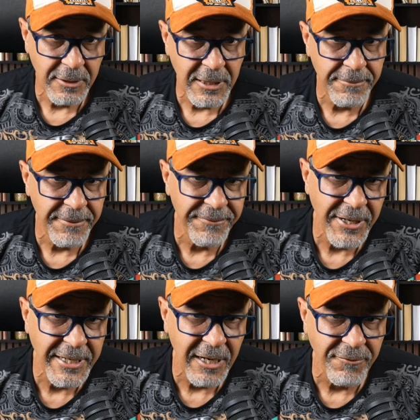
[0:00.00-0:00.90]
need to be very
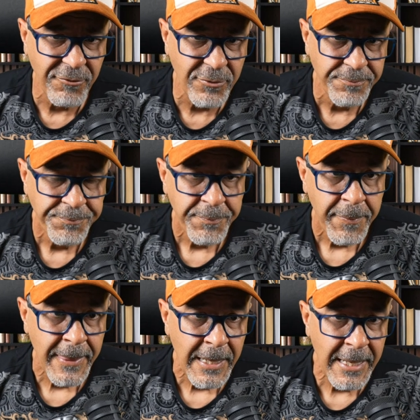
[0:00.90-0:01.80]
careful,
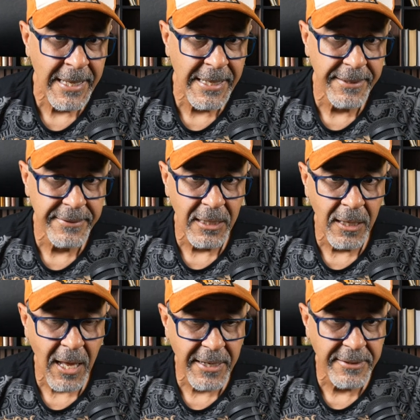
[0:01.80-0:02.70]
is a
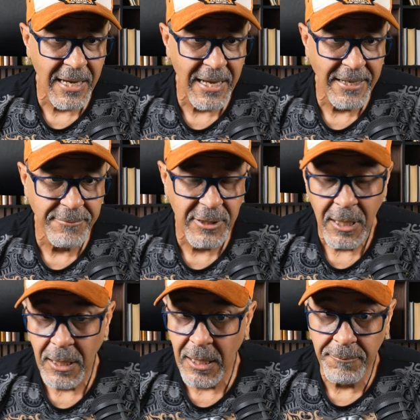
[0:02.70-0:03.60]
lot of times,
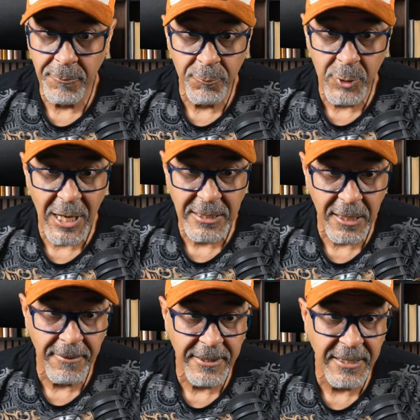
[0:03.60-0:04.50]
we're not talking
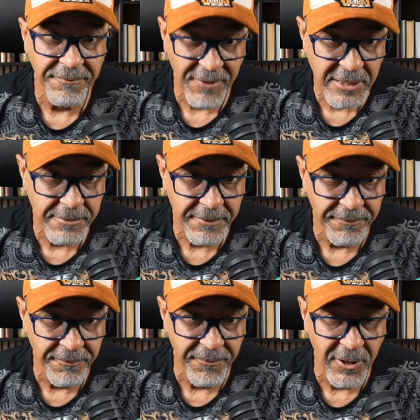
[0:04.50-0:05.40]
about the investment
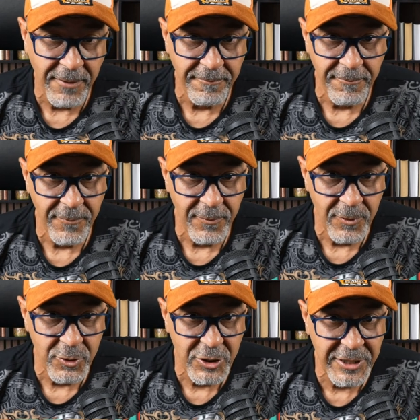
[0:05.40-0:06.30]
firm
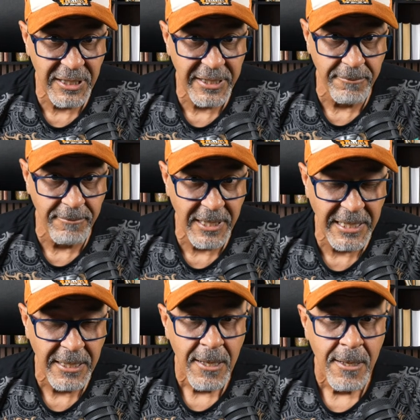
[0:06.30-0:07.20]
stealing your
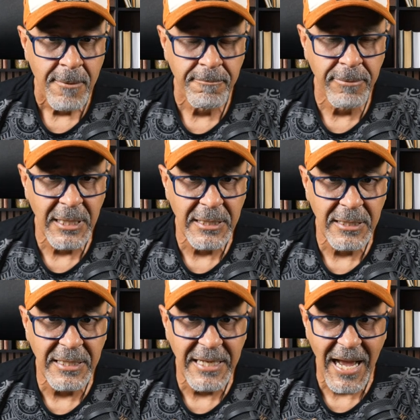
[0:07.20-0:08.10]
money, but
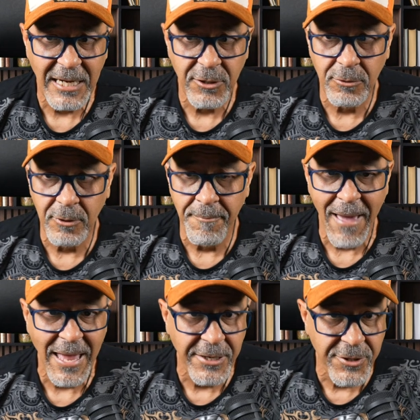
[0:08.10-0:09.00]
the actual
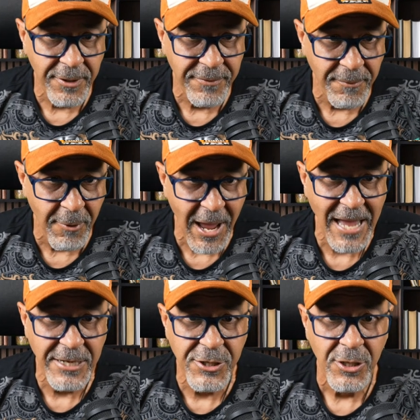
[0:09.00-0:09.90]
manager of the
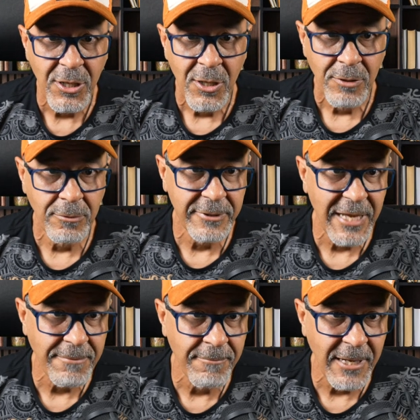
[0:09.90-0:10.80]
branch will
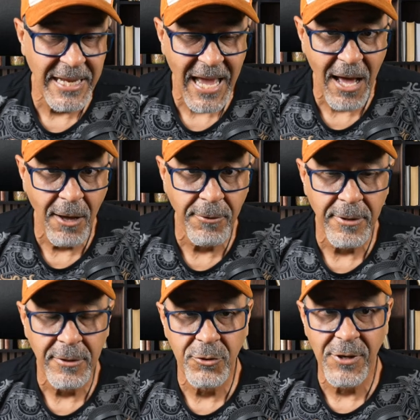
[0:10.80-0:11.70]
take money out,
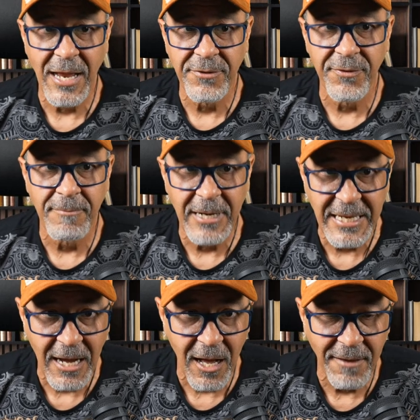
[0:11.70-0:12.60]
transfer
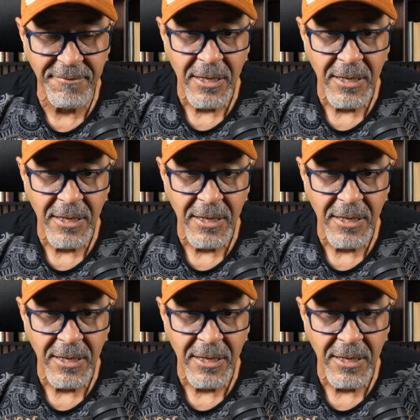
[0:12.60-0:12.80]
money off.